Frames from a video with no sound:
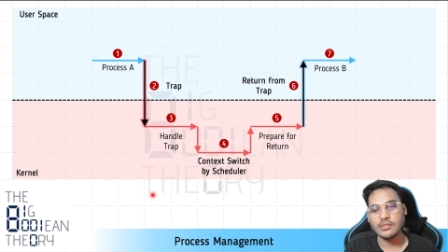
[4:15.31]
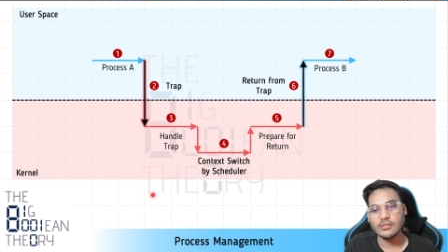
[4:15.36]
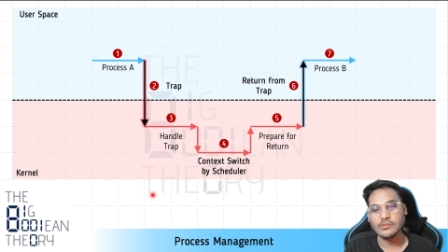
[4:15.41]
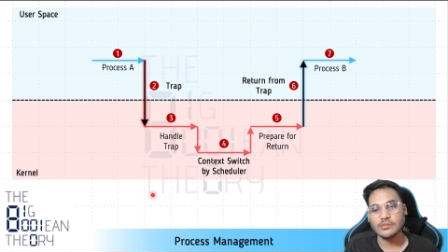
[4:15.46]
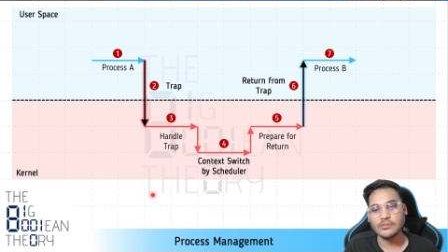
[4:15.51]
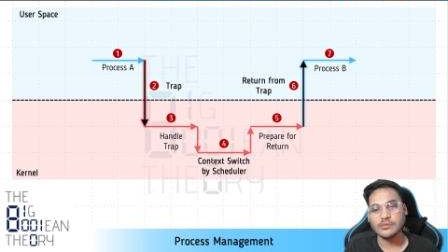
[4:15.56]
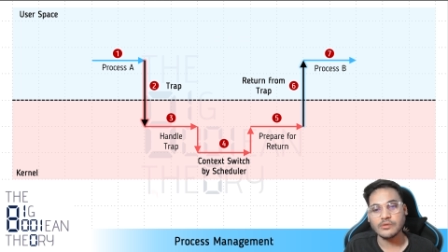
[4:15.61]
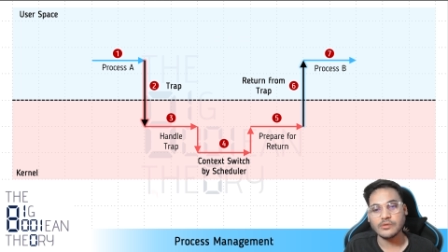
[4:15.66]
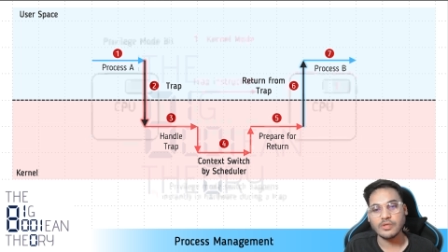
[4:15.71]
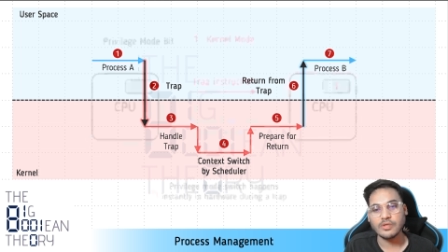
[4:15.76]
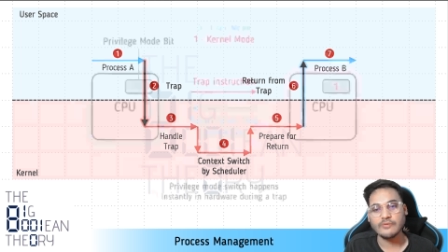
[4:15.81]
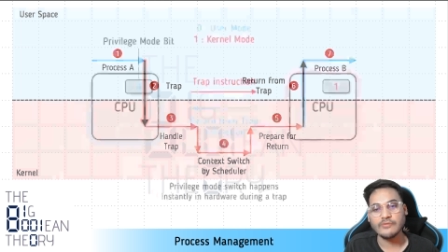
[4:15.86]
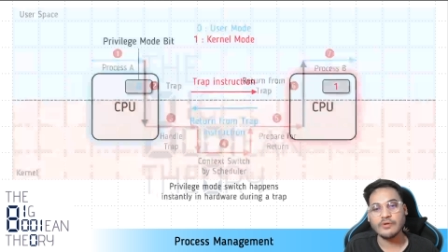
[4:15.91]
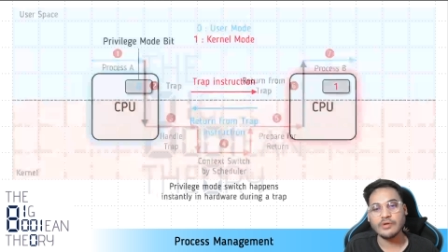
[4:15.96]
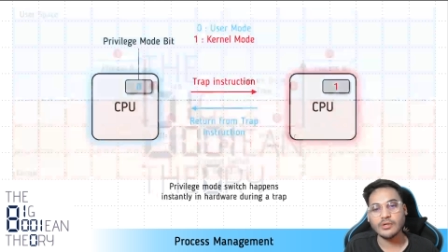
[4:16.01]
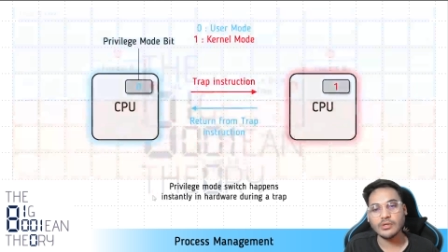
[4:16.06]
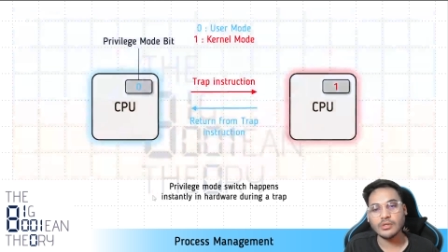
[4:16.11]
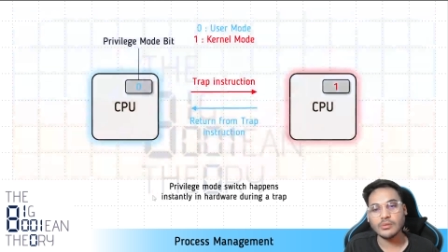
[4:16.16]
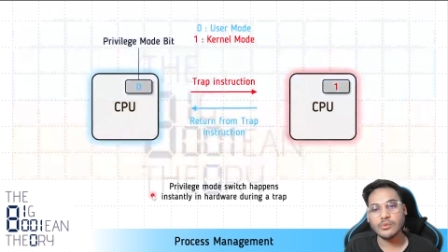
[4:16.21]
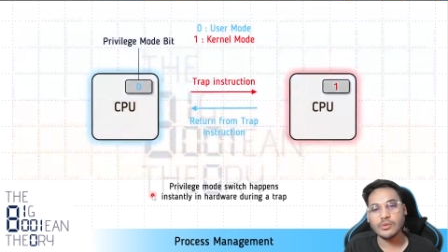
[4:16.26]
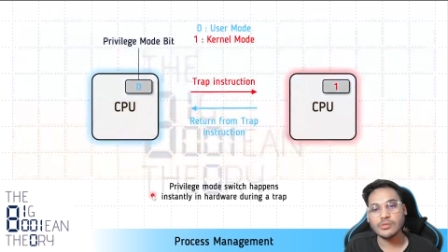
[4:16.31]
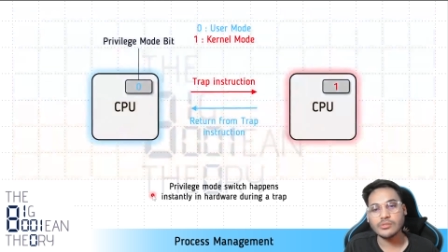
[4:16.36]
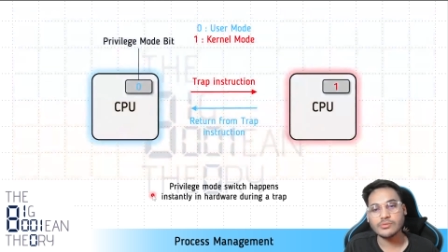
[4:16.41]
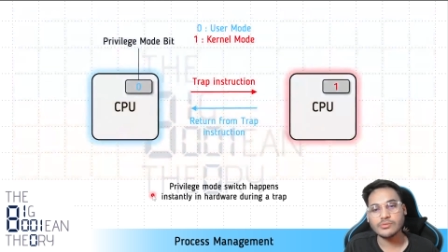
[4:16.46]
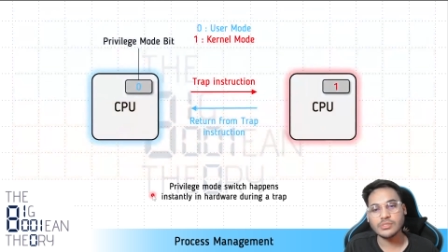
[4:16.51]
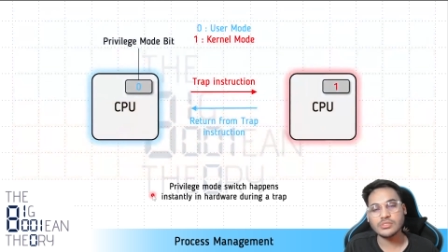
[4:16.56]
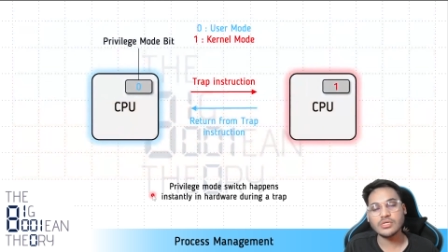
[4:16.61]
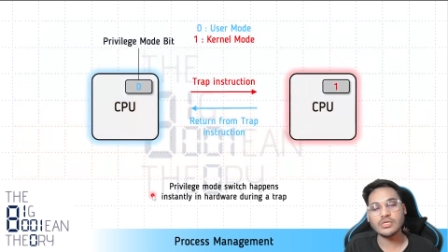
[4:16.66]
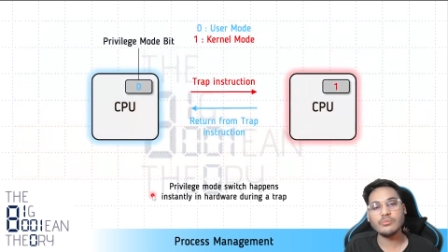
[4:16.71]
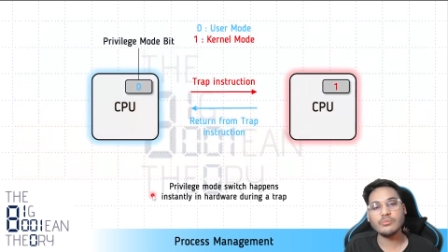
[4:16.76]
So if you talk about
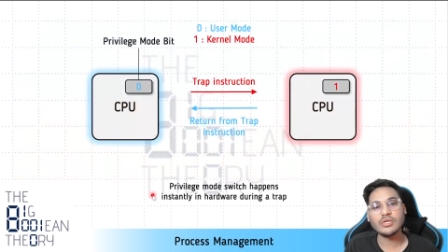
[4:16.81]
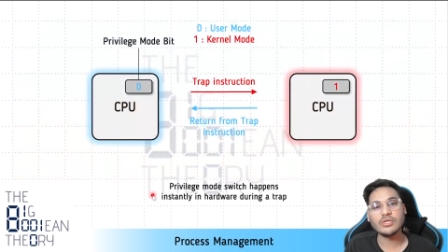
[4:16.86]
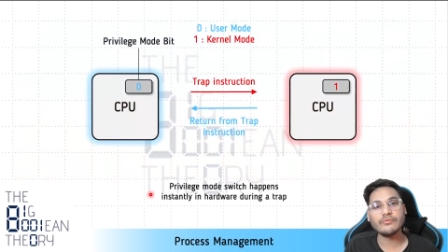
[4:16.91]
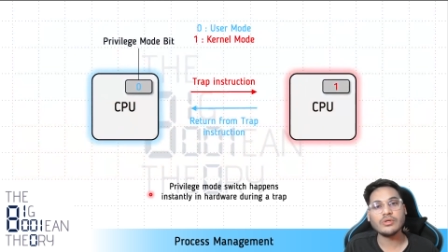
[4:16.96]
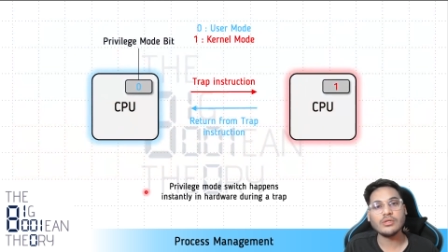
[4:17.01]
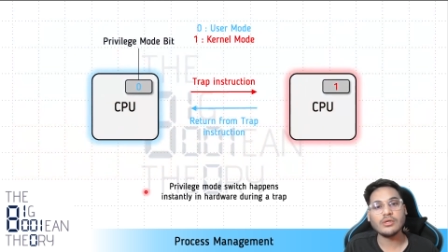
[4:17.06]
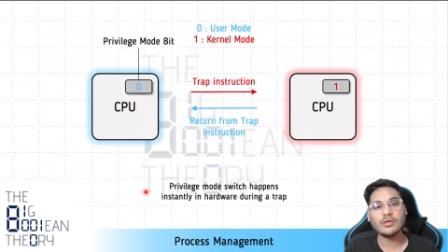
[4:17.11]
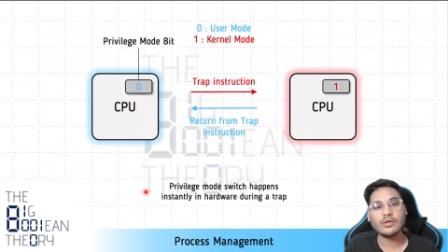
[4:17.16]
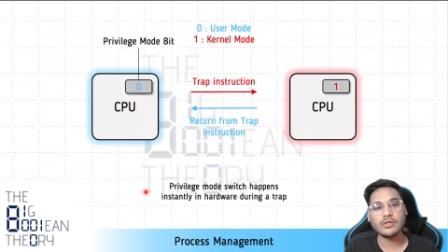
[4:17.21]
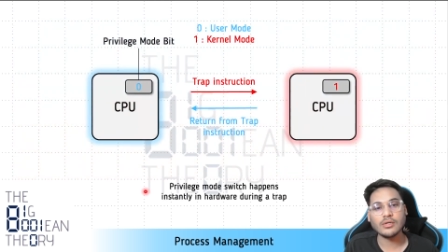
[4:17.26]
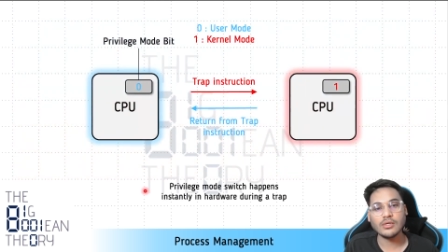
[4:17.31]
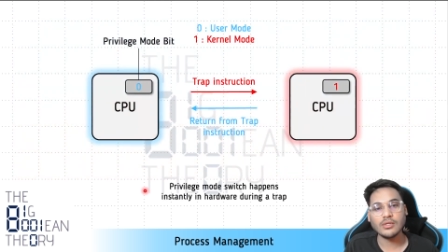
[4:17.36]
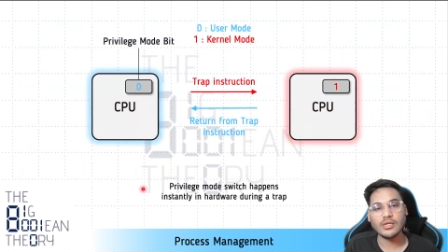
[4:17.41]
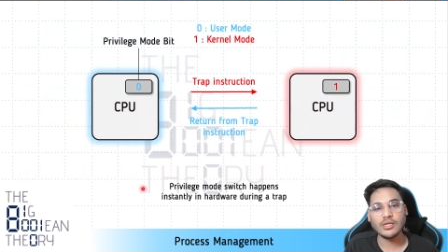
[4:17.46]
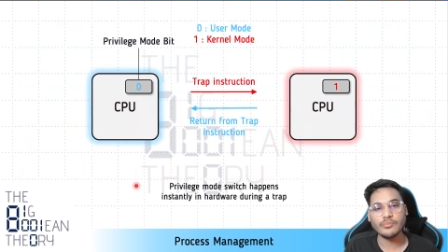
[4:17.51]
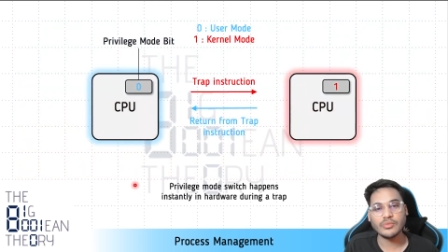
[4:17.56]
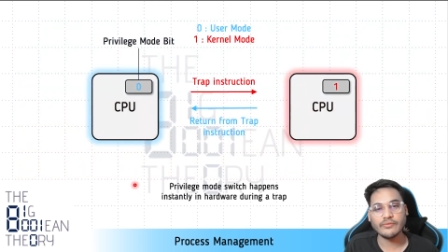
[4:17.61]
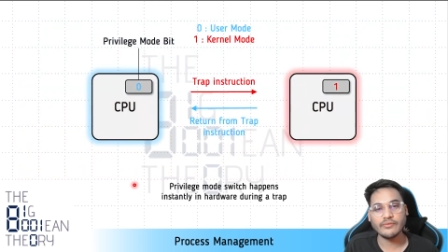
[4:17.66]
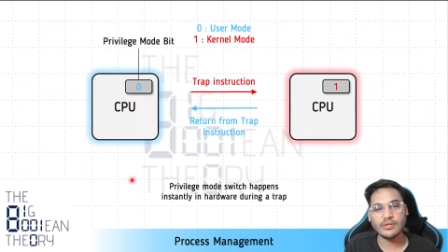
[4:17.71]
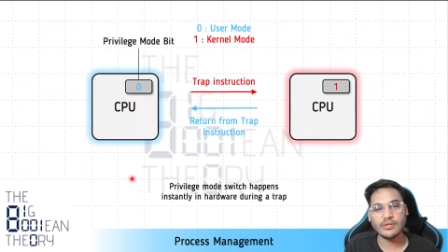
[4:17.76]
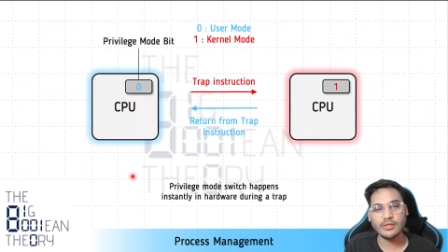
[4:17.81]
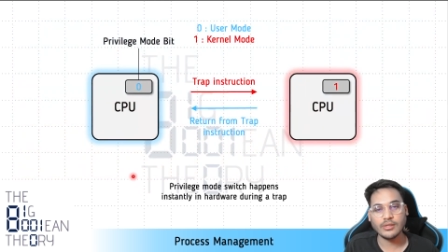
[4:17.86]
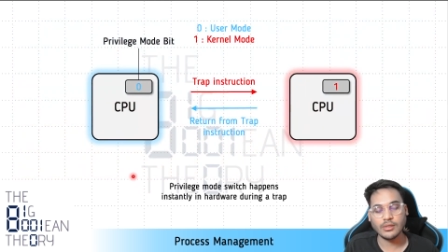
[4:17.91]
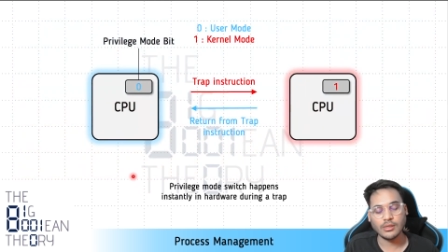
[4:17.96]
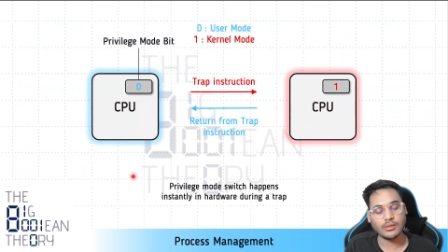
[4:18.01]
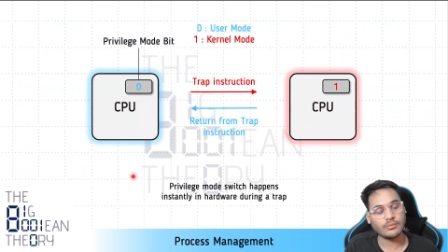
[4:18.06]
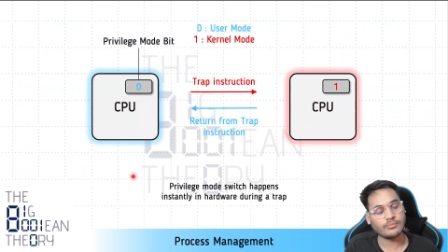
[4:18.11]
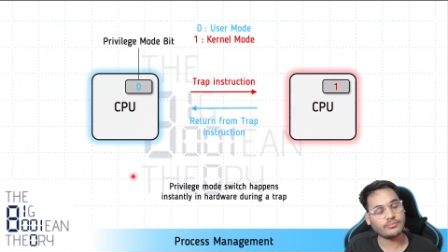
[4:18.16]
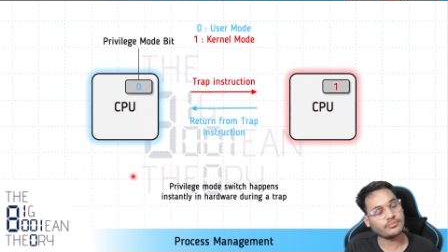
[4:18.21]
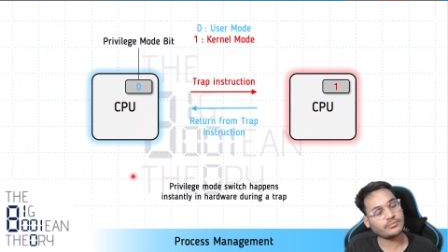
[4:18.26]
switching between kernel
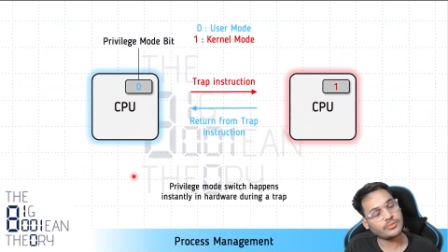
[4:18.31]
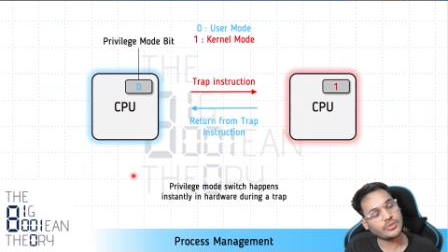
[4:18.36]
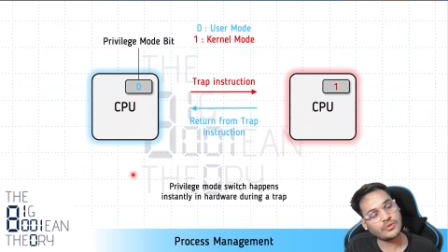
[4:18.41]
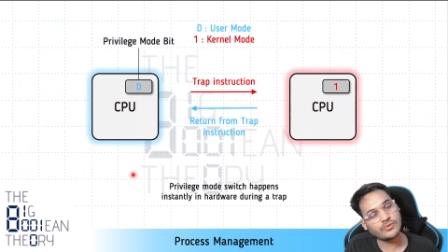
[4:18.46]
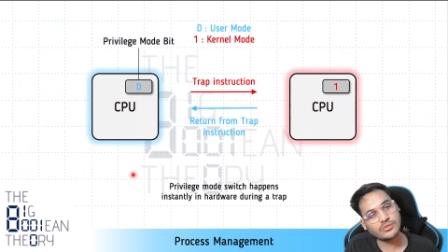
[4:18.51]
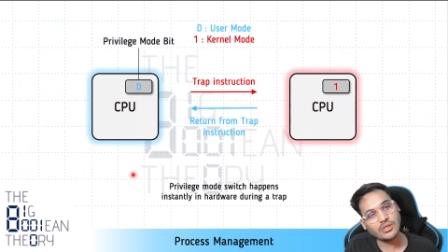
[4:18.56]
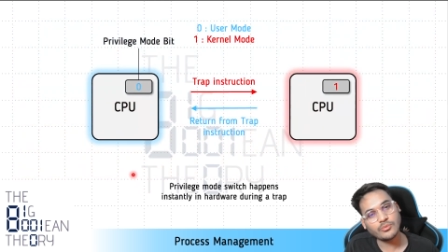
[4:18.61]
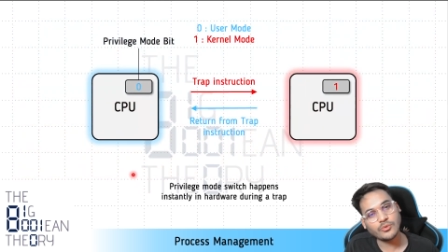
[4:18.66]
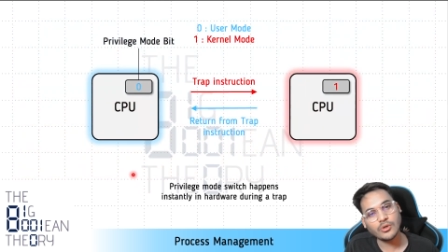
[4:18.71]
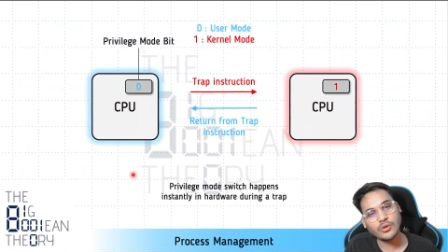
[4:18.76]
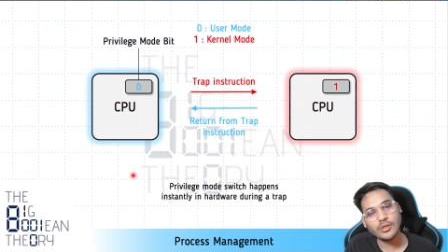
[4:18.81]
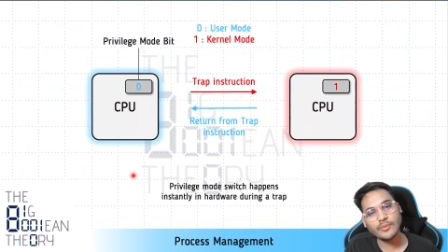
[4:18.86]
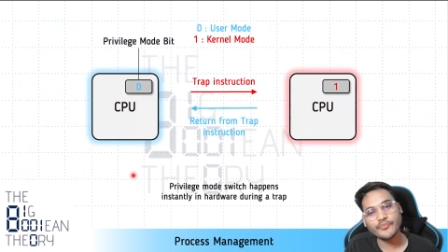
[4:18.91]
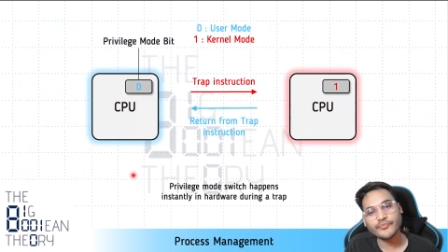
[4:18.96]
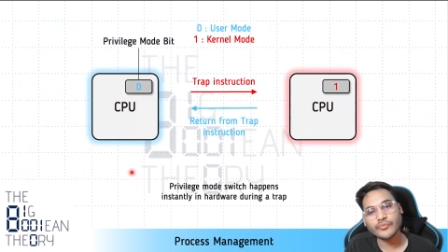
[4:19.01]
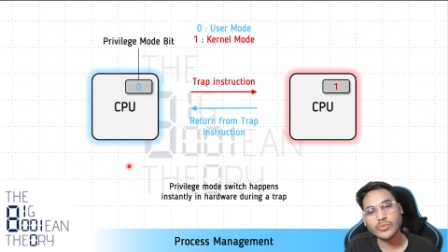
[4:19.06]
and user mode,